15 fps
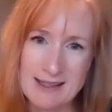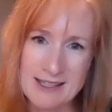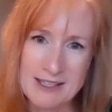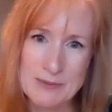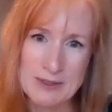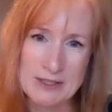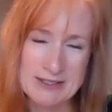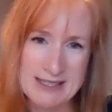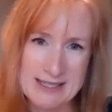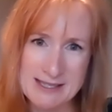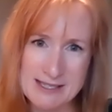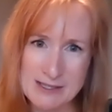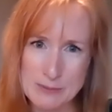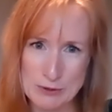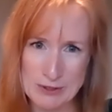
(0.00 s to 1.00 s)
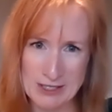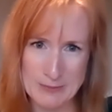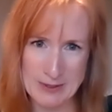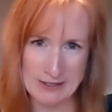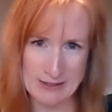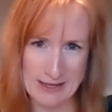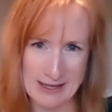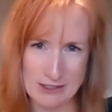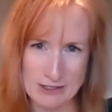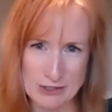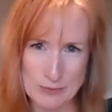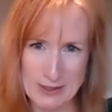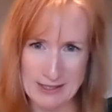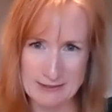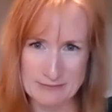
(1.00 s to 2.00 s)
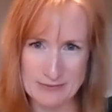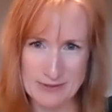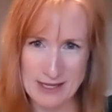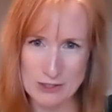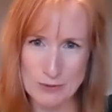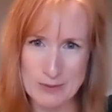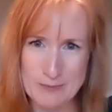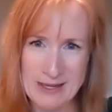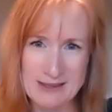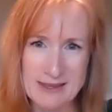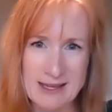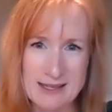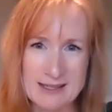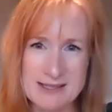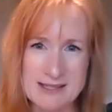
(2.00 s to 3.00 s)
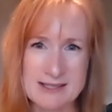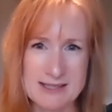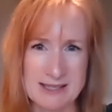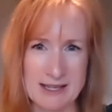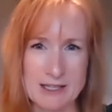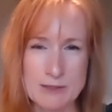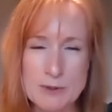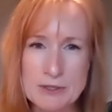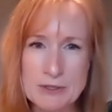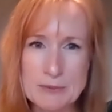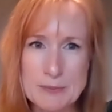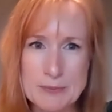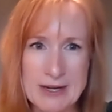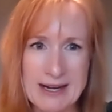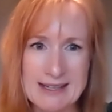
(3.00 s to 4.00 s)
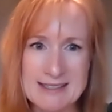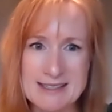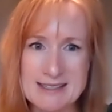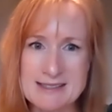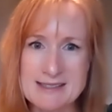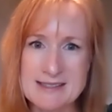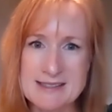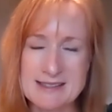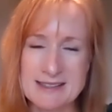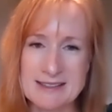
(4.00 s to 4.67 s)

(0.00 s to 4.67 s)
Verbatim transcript: Um, you know, Dessa's point about how do we how do we make that a sustainable practice?